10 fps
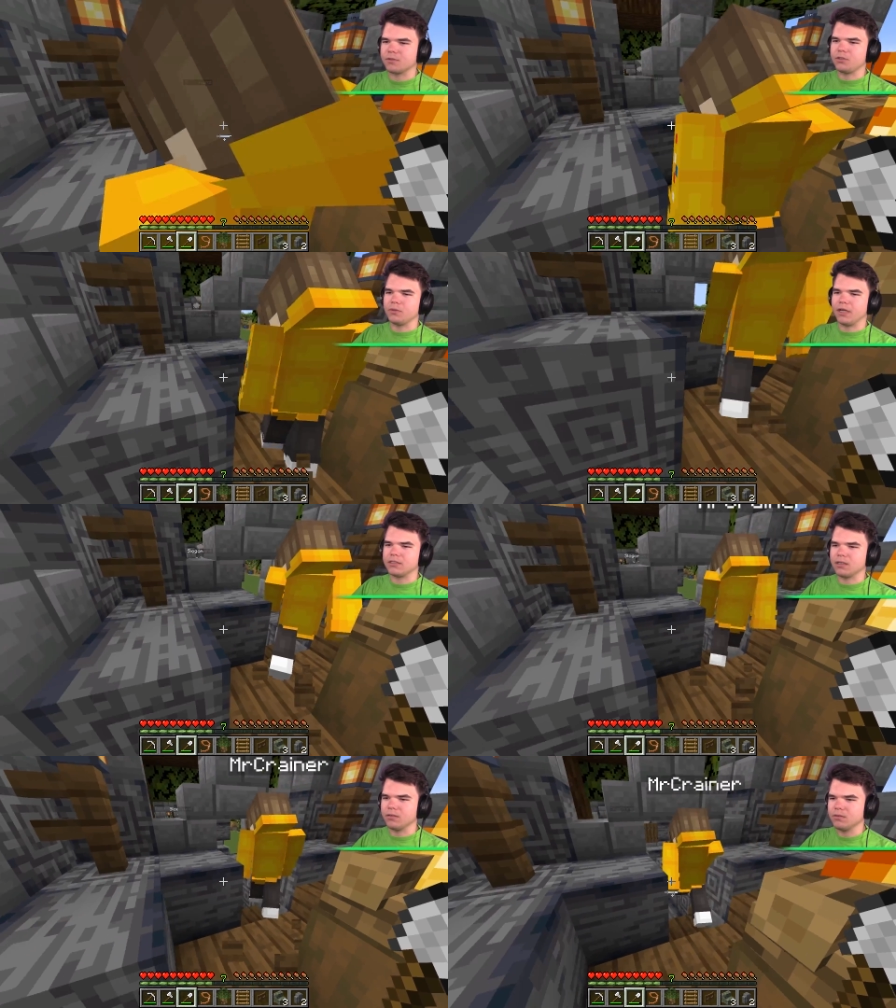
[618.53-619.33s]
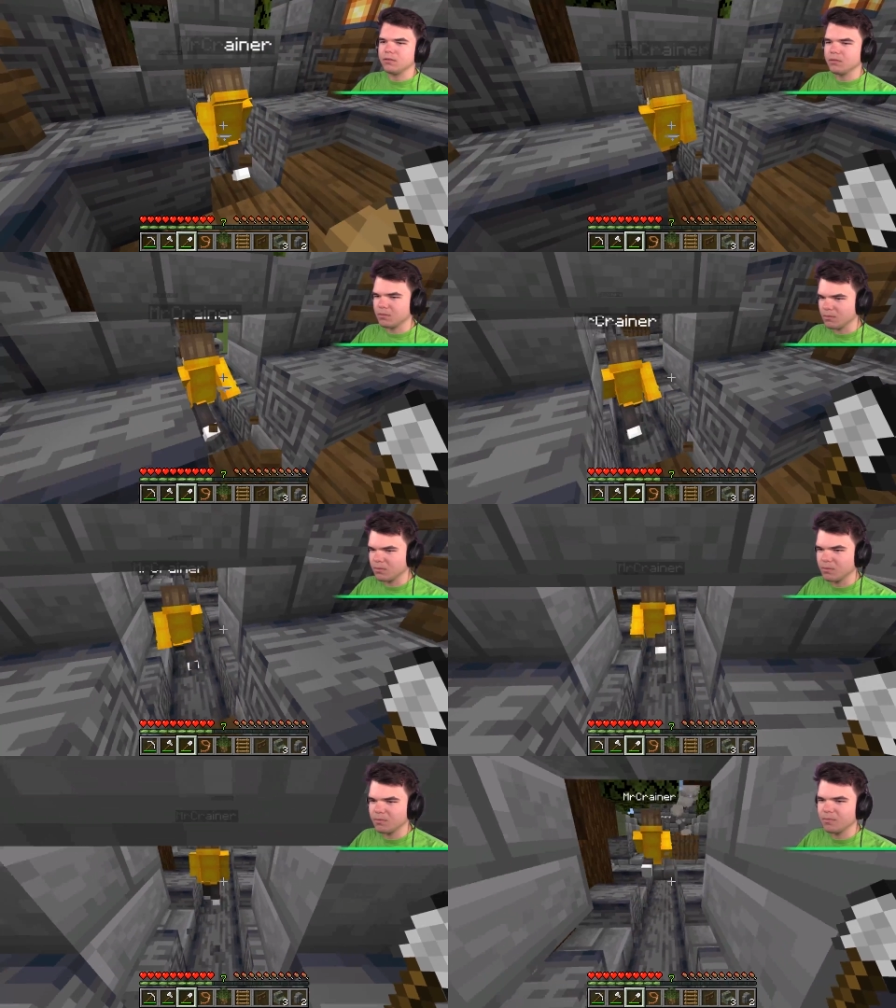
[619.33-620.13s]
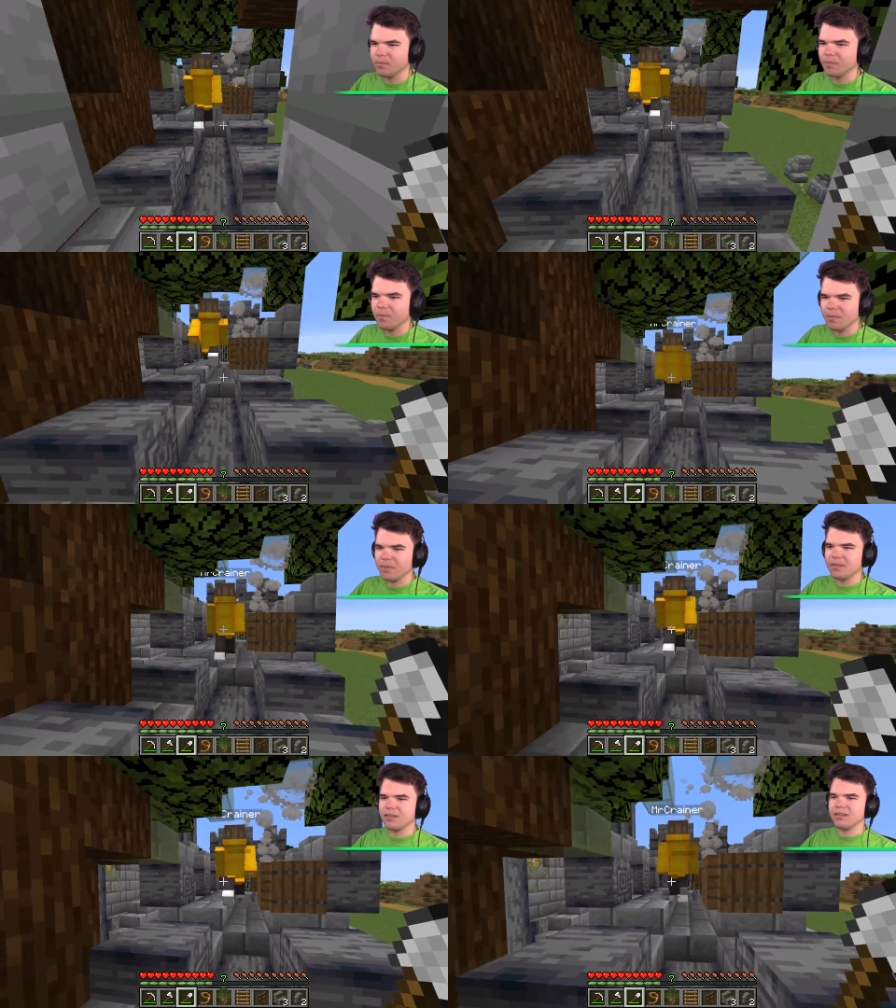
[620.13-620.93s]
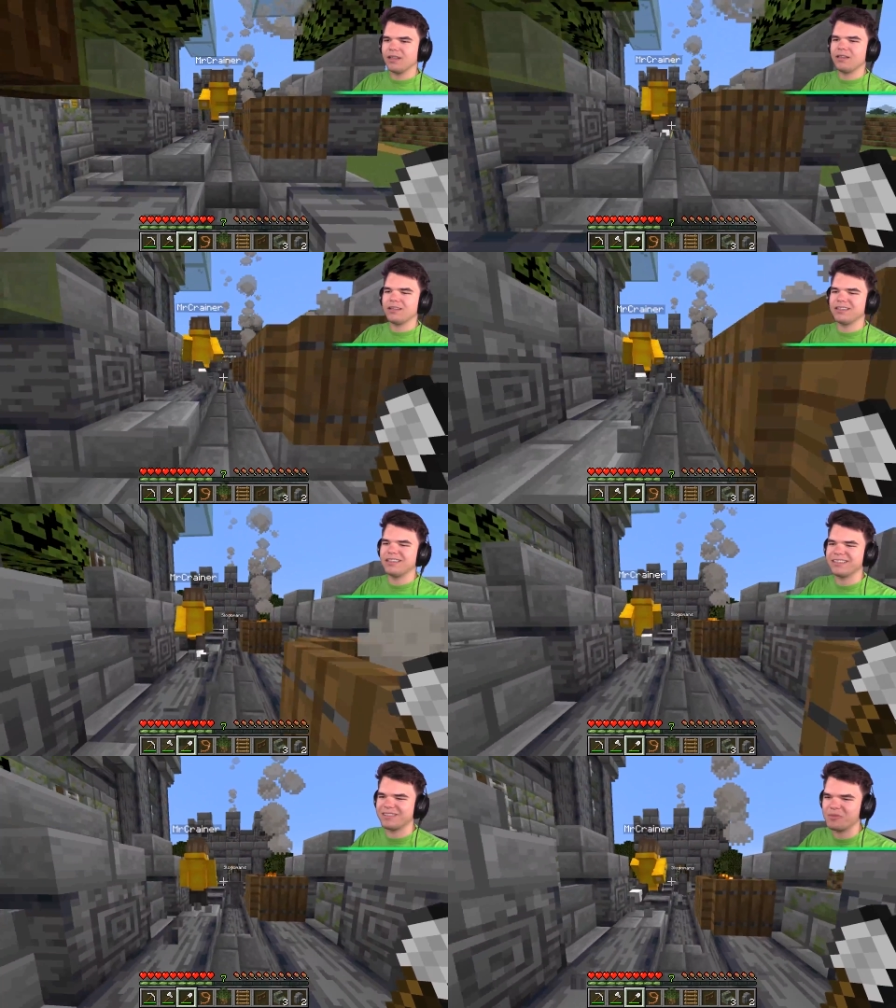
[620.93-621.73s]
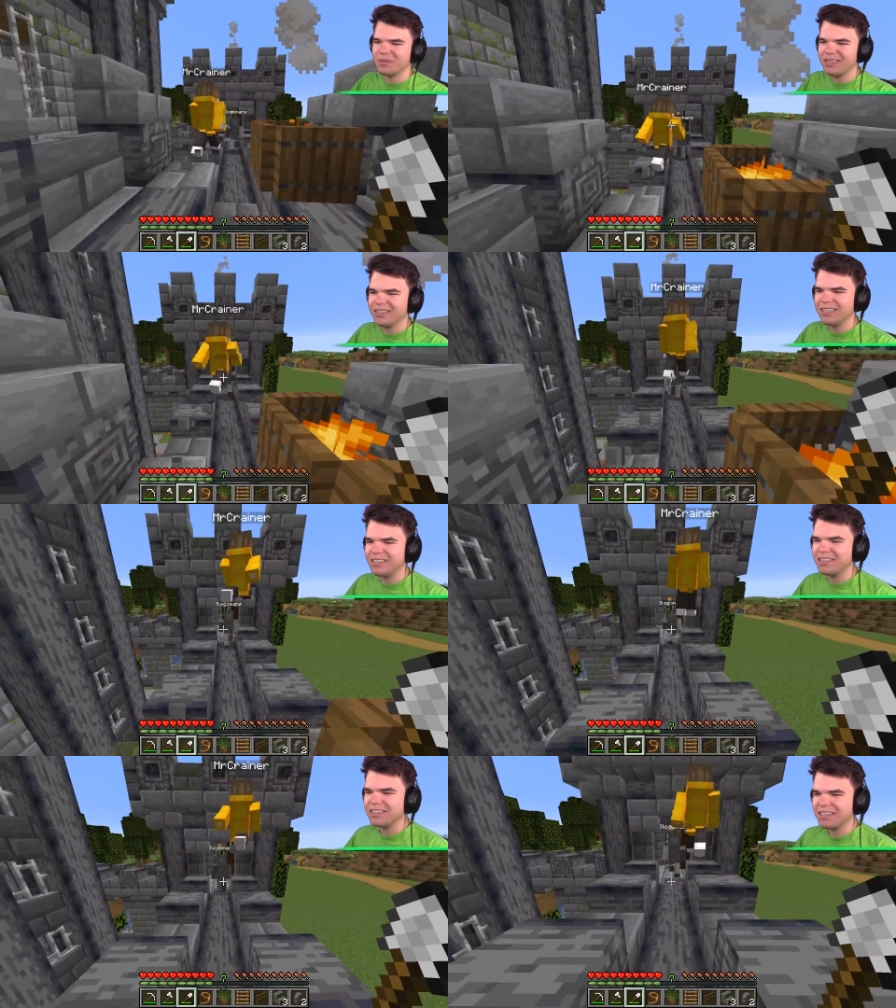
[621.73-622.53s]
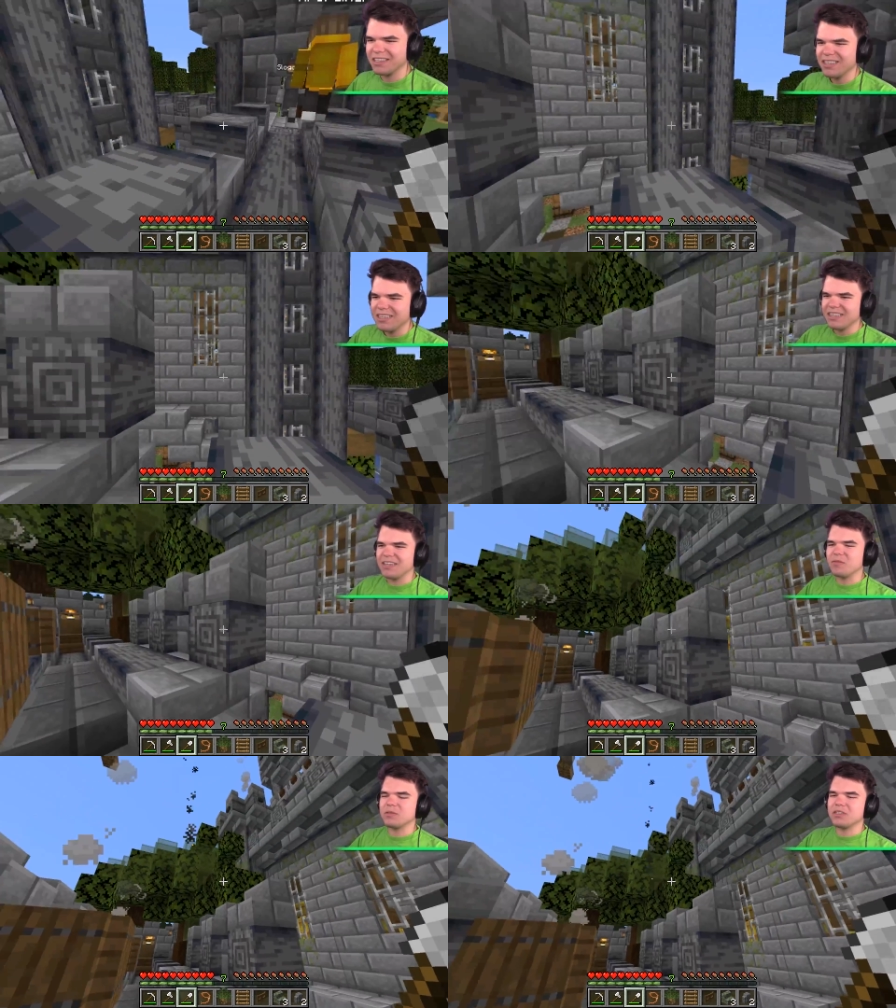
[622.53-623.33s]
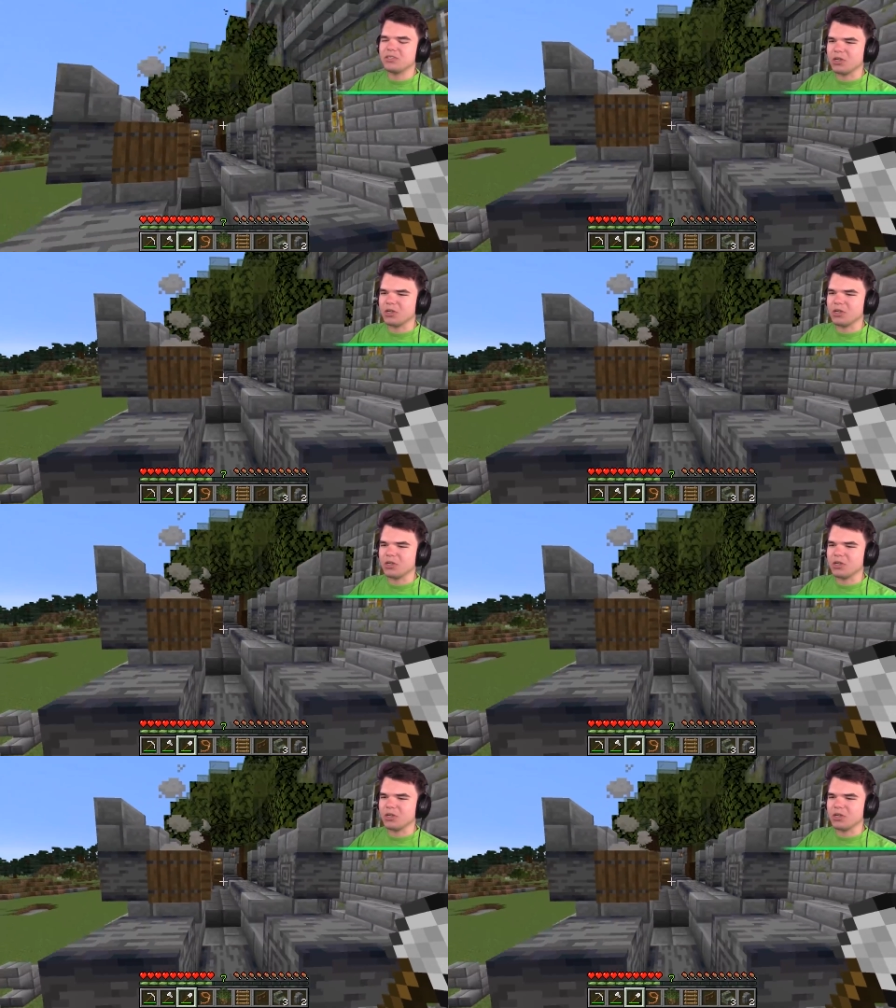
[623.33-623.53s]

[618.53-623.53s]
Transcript: for two days though. Yeah, that's not really. Wait, that, are you making a joke, I would joke on Josh? That's usually what we